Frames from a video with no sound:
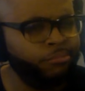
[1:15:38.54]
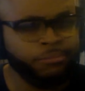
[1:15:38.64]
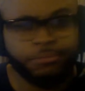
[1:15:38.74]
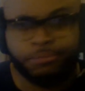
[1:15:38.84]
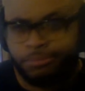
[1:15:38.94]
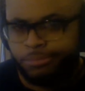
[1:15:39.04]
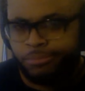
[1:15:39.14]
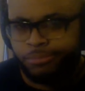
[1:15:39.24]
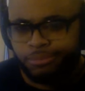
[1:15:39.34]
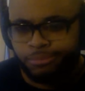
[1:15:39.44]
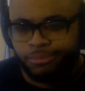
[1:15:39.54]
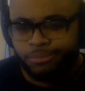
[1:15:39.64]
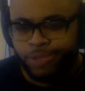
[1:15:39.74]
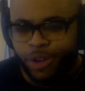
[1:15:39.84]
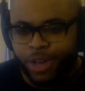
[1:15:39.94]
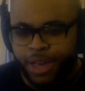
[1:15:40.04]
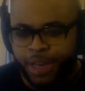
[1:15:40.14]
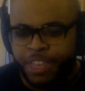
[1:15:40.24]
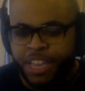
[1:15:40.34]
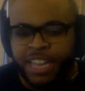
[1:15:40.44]
Okay.
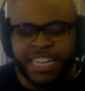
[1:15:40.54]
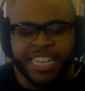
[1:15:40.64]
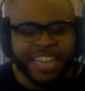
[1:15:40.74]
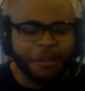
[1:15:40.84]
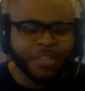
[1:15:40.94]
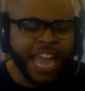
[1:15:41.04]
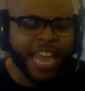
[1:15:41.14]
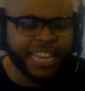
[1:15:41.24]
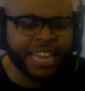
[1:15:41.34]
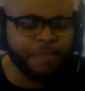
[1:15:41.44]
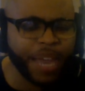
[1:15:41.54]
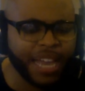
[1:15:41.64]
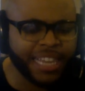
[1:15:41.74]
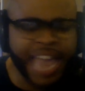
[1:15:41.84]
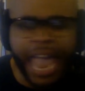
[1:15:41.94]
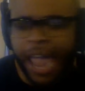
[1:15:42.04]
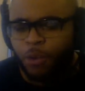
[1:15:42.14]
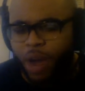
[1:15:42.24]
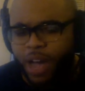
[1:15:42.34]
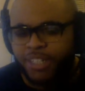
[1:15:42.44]
She tells Haley and Bailey and
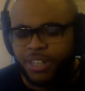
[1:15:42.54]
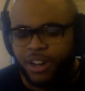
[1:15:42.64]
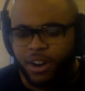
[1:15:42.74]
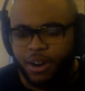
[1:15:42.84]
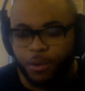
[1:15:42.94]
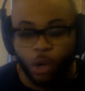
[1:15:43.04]
Rockstar.